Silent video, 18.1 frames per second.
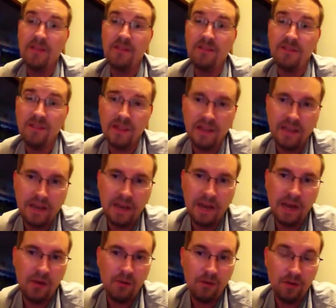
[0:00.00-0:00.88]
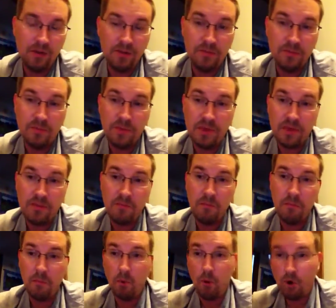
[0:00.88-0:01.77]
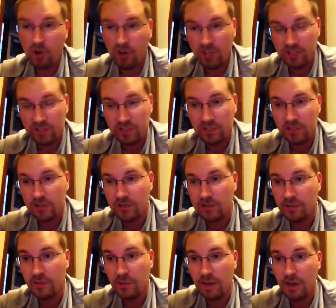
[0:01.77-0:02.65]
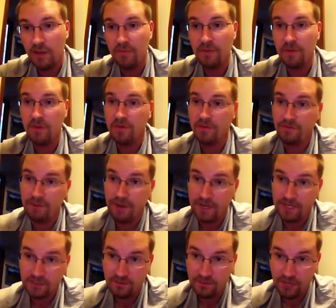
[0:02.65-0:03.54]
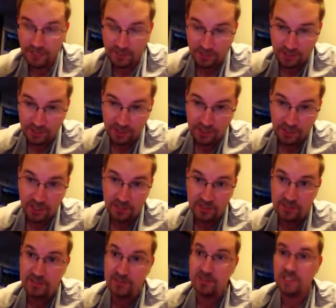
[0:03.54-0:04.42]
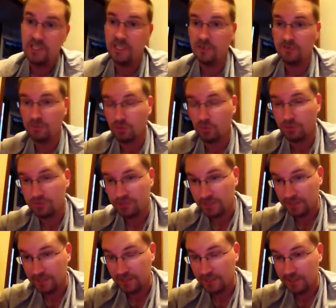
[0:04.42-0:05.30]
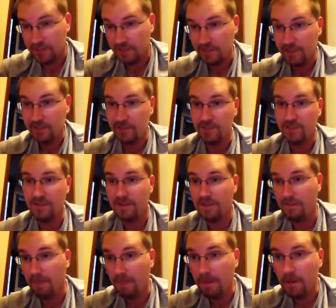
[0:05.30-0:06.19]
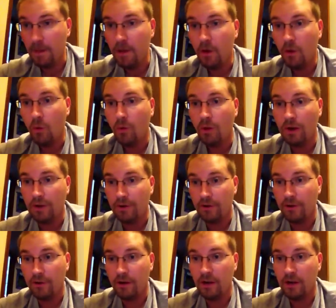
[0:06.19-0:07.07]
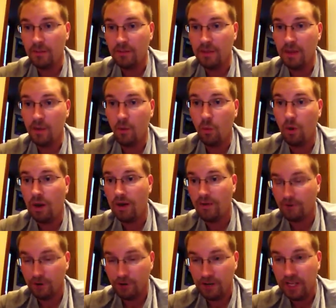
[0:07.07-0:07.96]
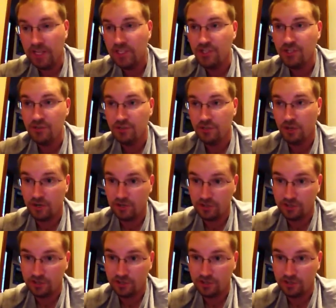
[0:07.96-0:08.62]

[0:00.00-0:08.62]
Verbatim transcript: then I would be more concerned about you know the effects of oxygen toxicity, absorption at and then what other uh, whatever issues are